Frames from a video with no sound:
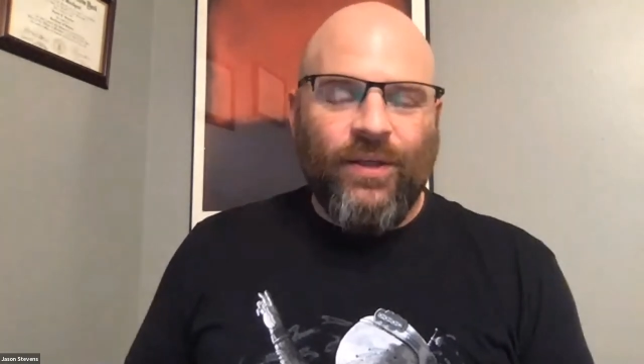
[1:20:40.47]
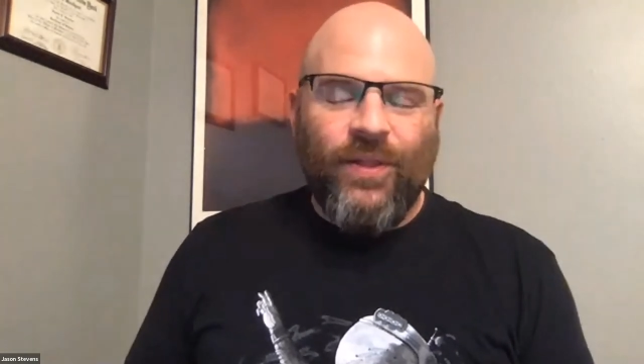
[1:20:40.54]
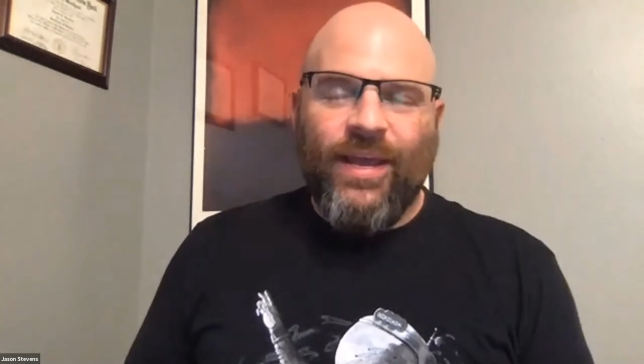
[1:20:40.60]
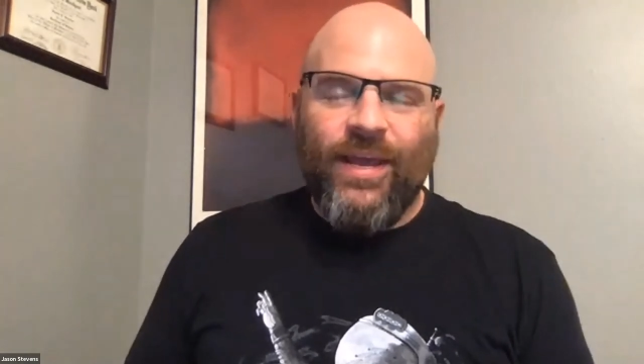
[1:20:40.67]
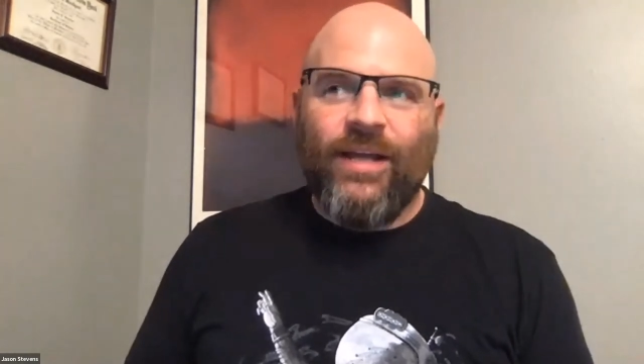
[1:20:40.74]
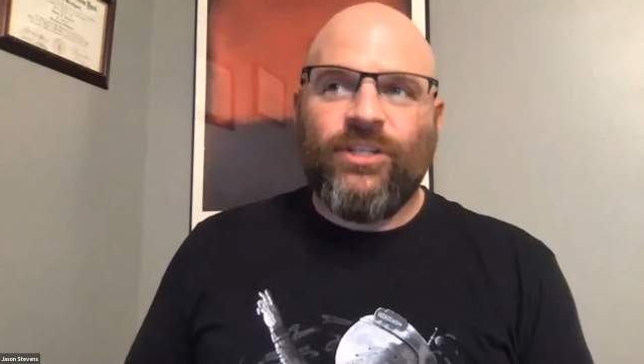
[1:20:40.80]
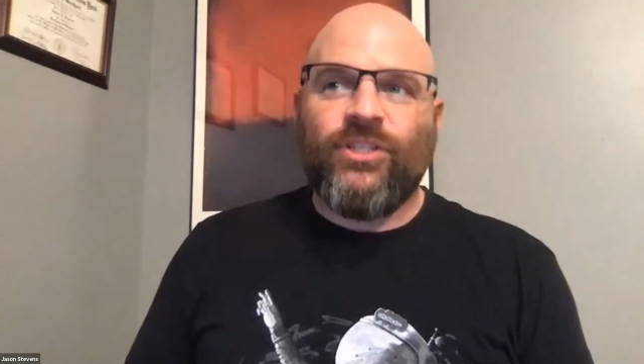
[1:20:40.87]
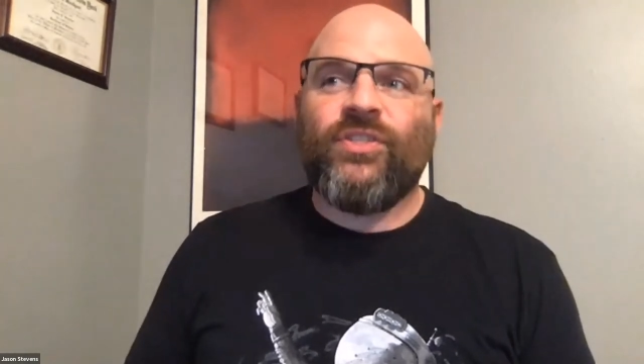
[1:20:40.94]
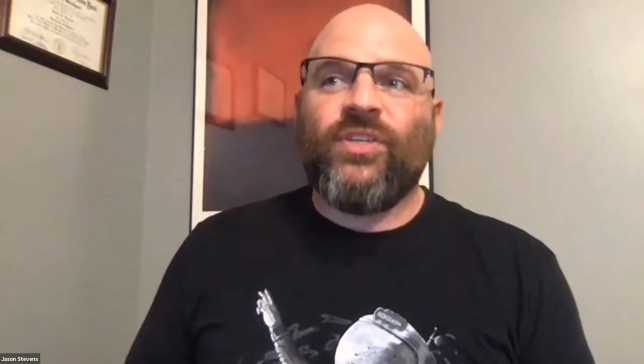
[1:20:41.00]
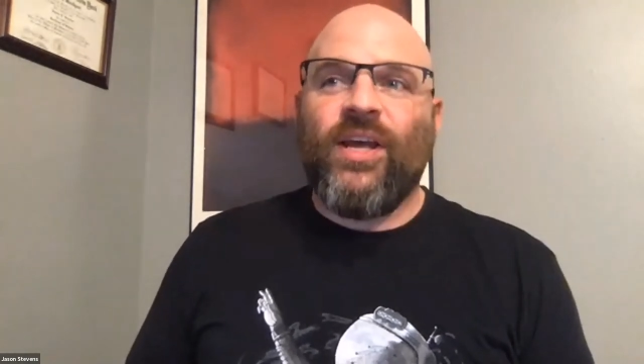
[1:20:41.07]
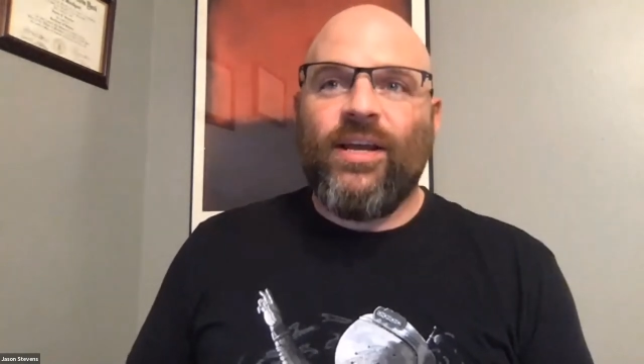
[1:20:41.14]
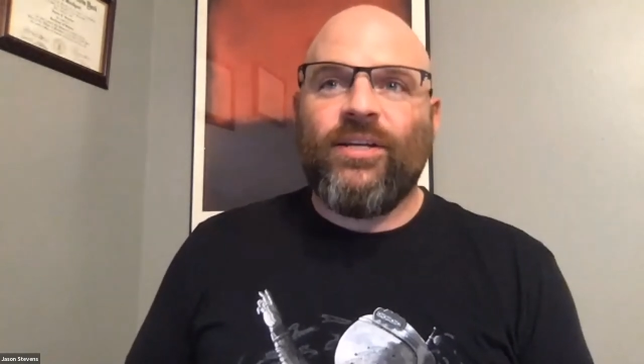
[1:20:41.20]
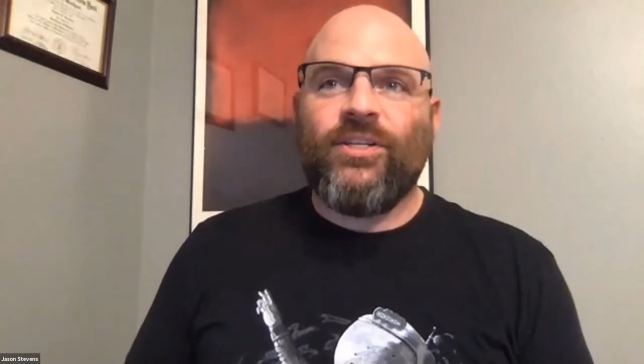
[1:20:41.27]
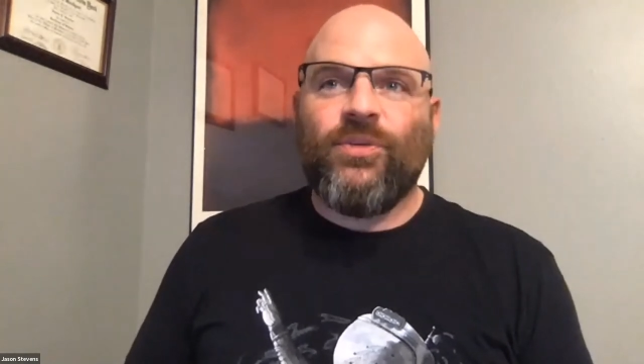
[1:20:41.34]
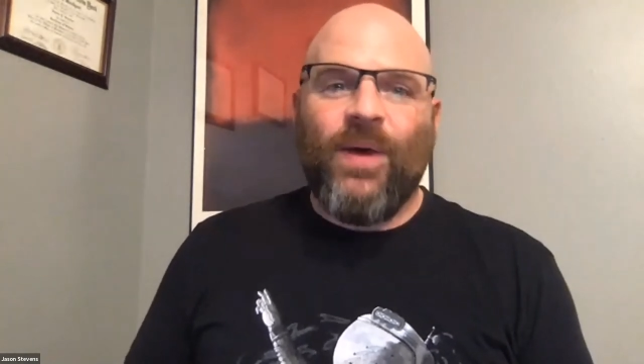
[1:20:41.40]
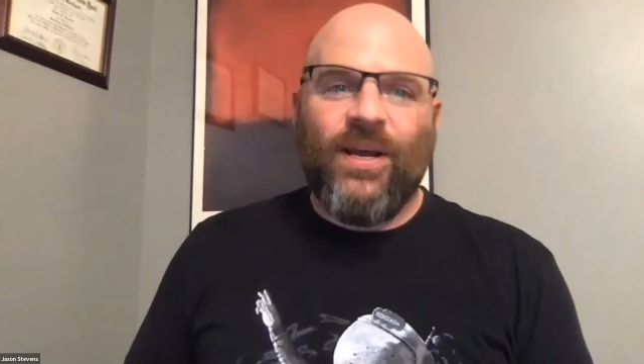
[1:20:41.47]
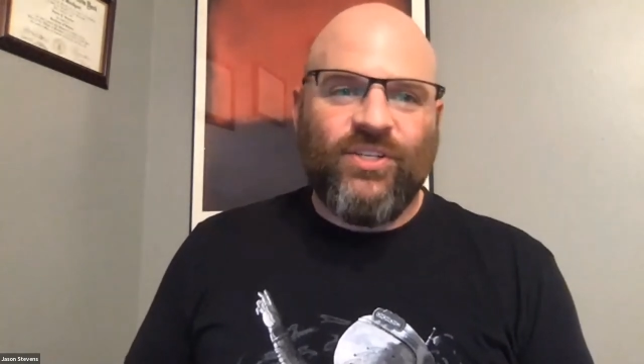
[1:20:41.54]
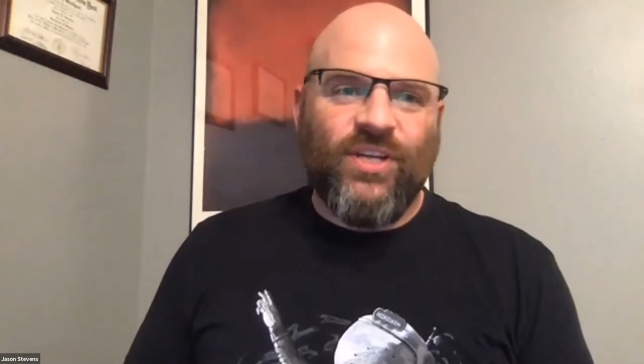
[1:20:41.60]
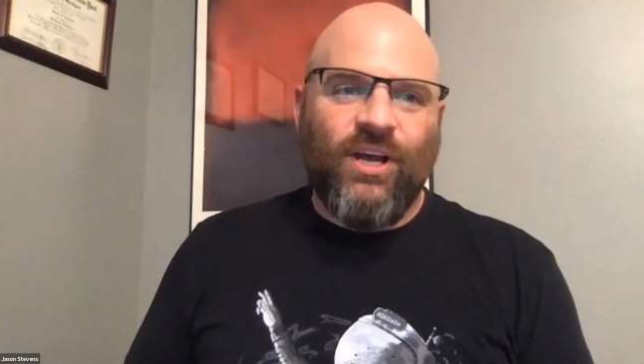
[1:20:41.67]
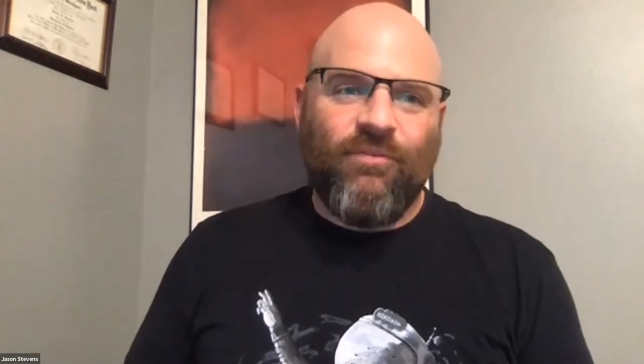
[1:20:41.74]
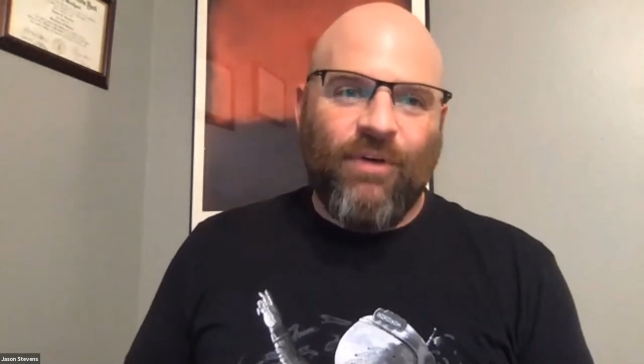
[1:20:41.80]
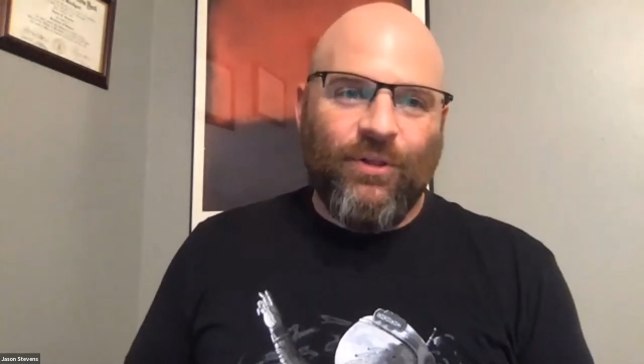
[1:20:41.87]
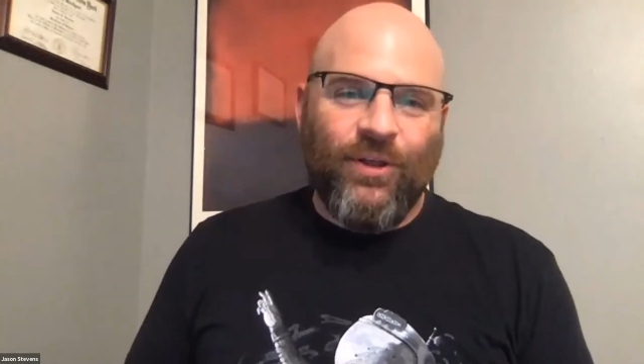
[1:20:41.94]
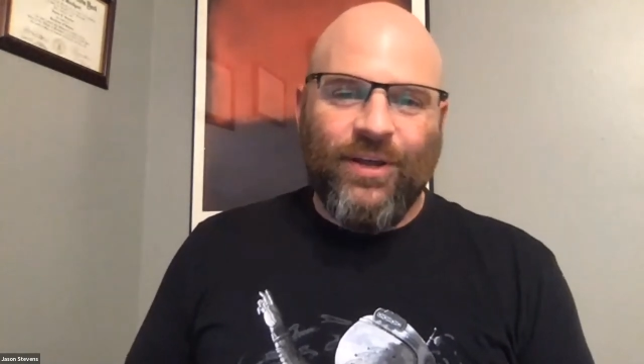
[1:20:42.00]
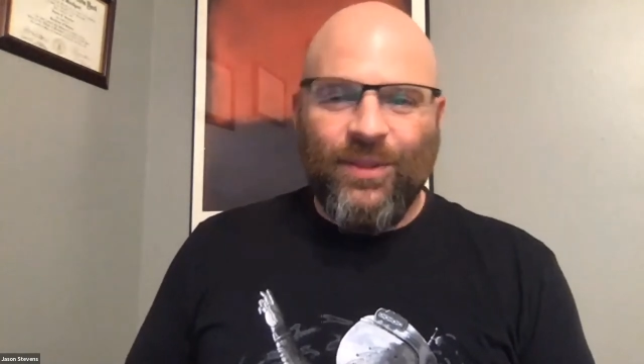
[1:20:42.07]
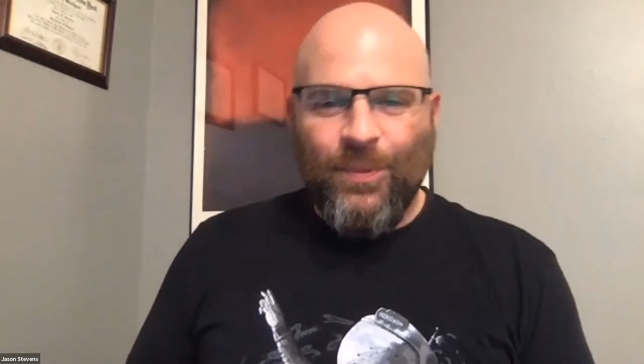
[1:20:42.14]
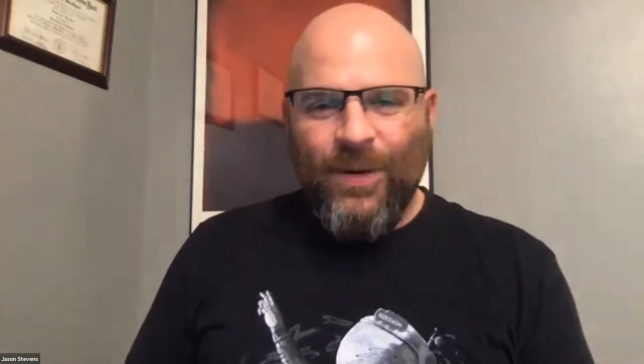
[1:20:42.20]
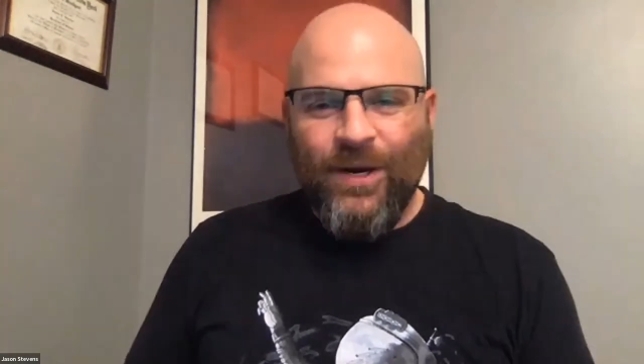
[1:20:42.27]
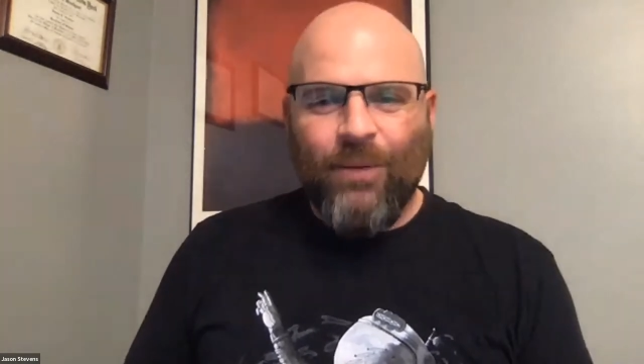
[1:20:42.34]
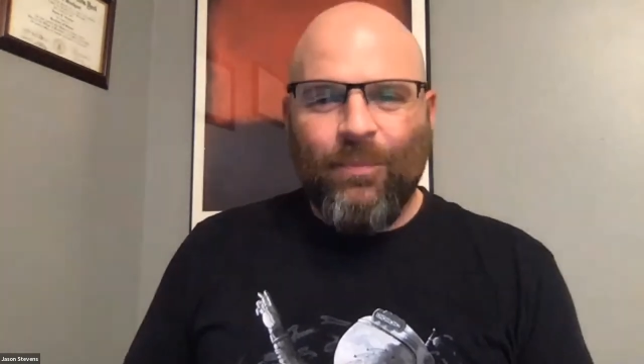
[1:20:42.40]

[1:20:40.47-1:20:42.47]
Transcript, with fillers: Like I say it to myself, I look in the mirror,